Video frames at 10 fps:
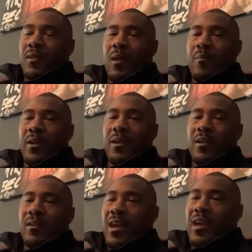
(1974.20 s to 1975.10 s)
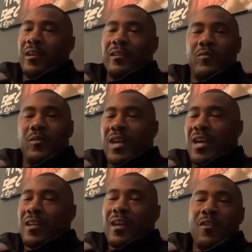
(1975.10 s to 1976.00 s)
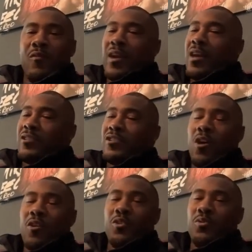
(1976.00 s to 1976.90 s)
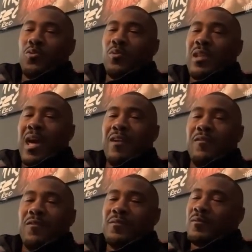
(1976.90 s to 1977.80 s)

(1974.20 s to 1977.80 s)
I'm here. Hey, if we gotta talk you through life,